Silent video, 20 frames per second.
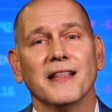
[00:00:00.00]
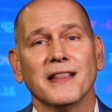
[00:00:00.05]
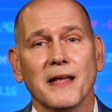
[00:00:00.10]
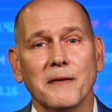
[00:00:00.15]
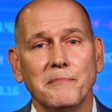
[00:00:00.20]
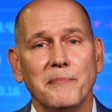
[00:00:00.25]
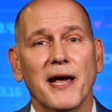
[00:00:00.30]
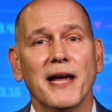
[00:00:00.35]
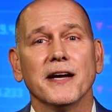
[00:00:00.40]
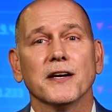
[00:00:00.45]

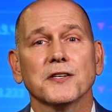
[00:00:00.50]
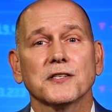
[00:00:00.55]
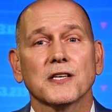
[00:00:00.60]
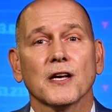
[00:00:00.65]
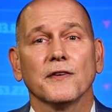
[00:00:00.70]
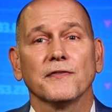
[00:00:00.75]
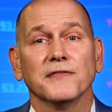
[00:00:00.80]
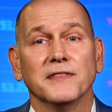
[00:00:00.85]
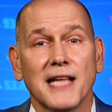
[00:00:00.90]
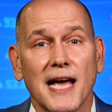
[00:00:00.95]
then pay
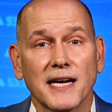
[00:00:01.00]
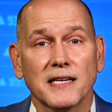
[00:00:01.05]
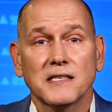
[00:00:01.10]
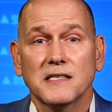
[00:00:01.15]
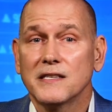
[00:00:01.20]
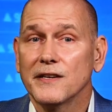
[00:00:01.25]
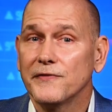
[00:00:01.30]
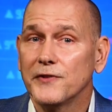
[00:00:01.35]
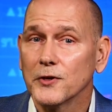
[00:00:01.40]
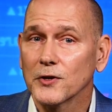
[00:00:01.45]
yourself
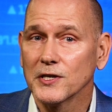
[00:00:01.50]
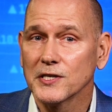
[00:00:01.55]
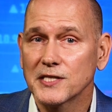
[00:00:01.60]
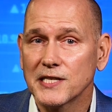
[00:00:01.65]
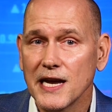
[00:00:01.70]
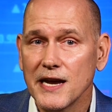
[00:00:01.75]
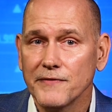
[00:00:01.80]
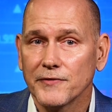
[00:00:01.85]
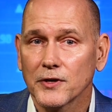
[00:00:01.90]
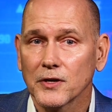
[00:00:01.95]
next if you're a
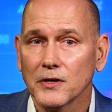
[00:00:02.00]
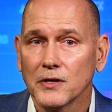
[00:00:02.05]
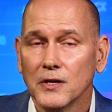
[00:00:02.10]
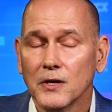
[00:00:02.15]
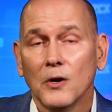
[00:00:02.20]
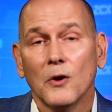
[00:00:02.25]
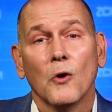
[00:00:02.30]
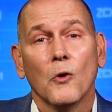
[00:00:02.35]
saver,